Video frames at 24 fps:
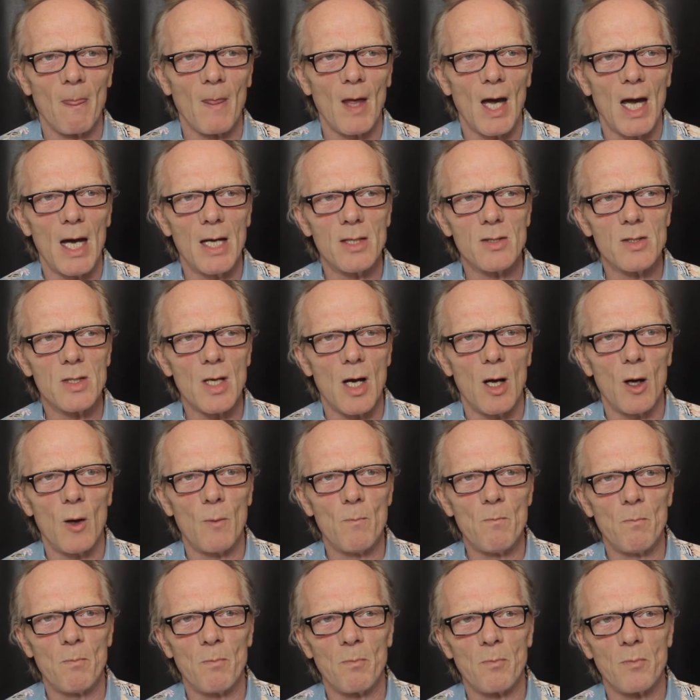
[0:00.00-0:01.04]
and
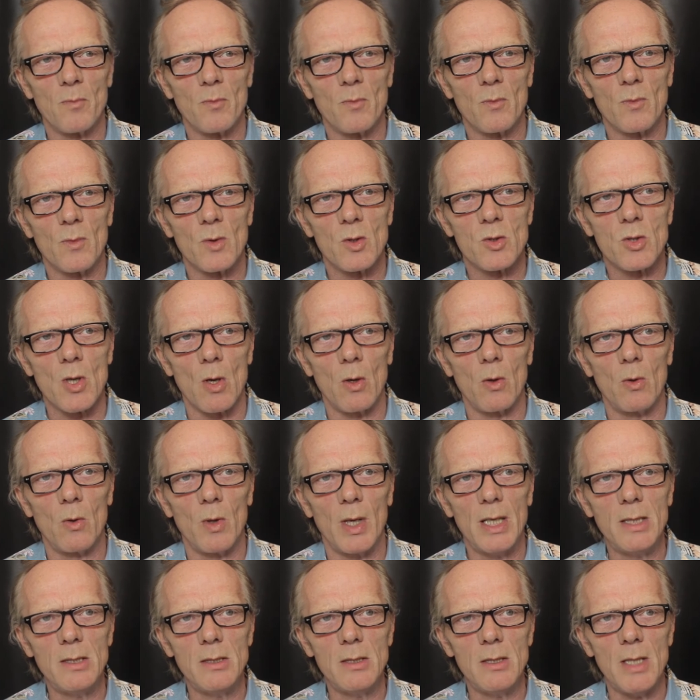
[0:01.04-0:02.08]
um, so
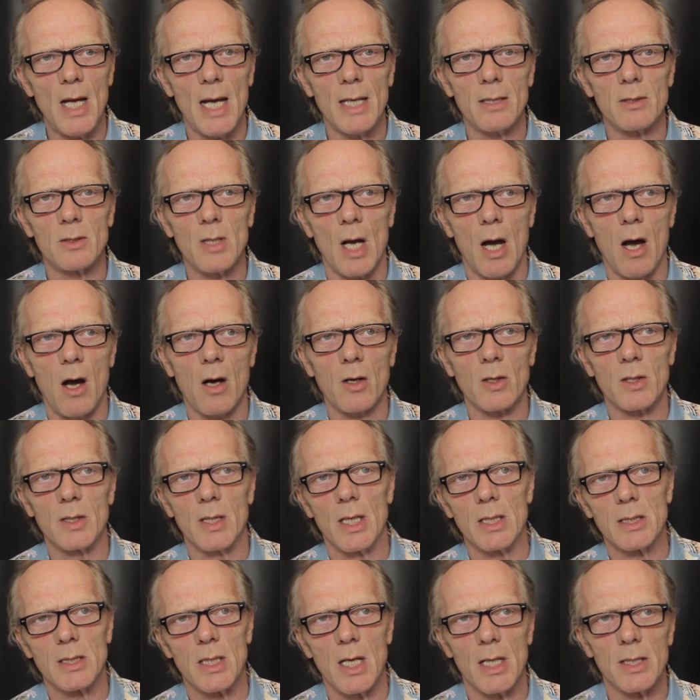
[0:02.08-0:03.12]
in that
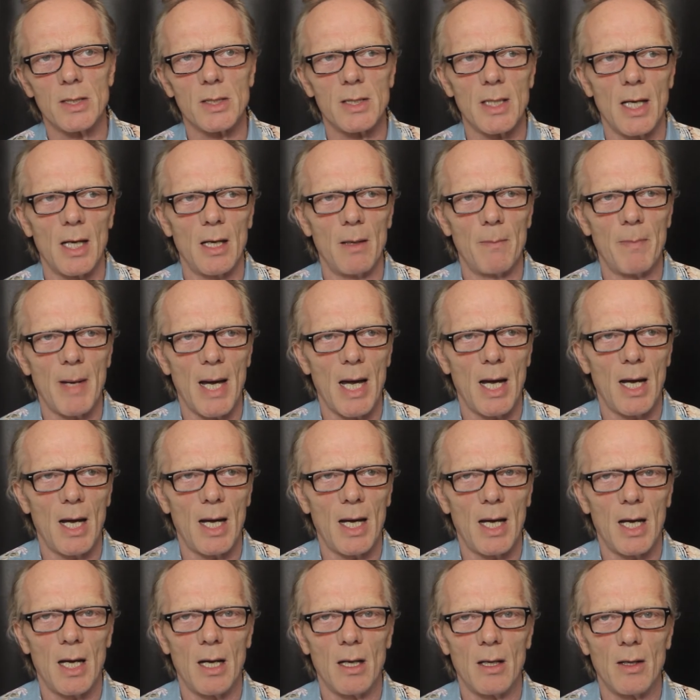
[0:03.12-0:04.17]
darkness, let's say about
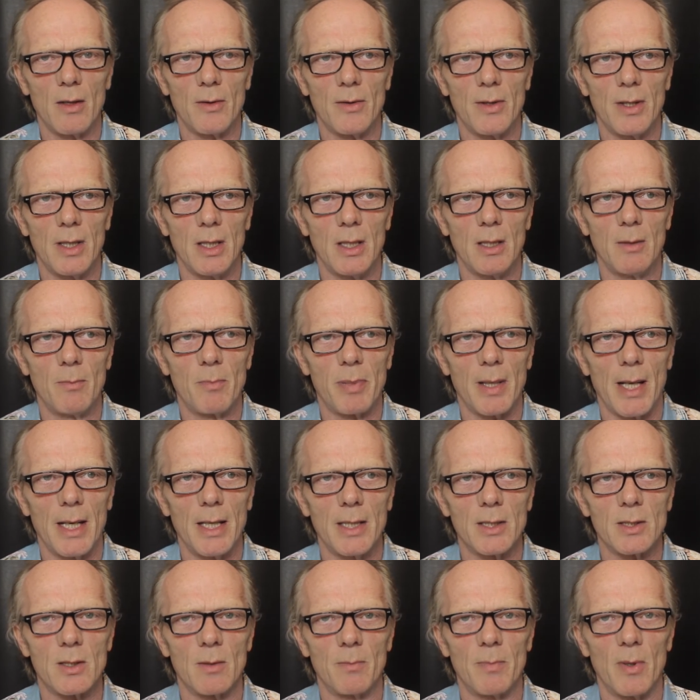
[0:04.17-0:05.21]
how the
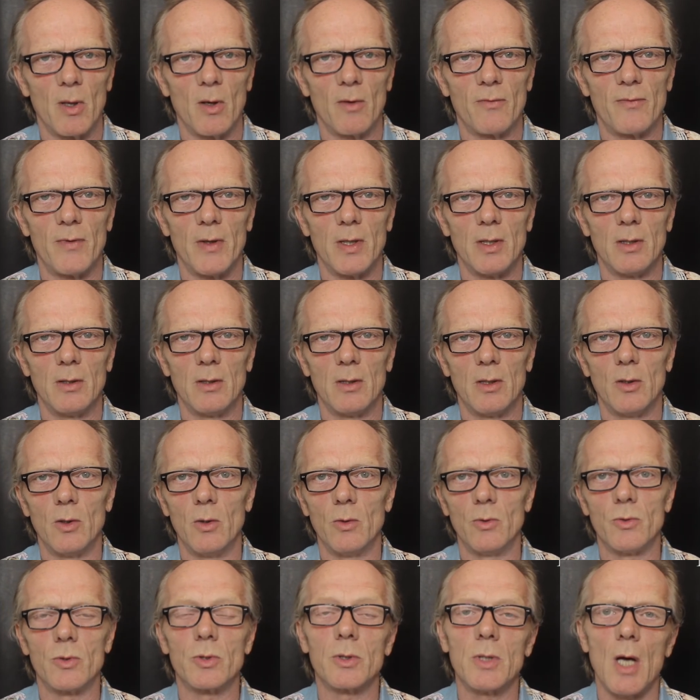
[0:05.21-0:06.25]
planets are birthing
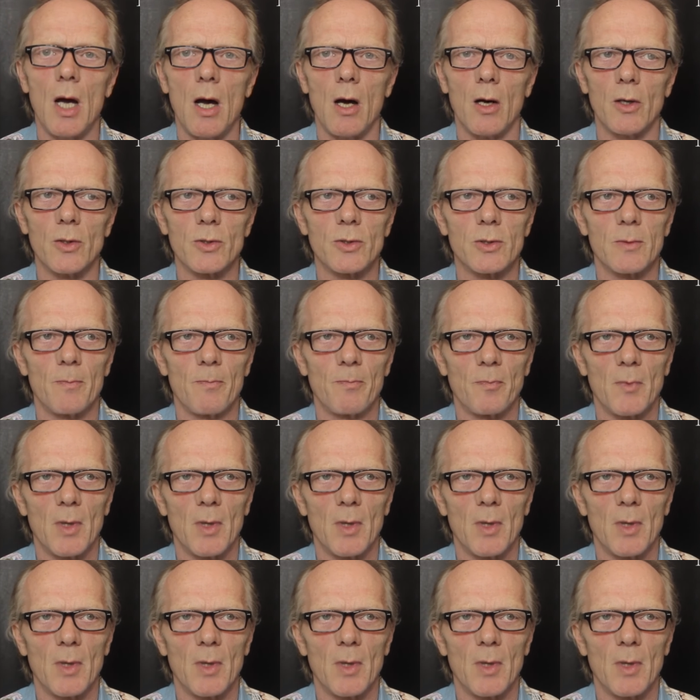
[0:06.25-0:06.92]
new stars,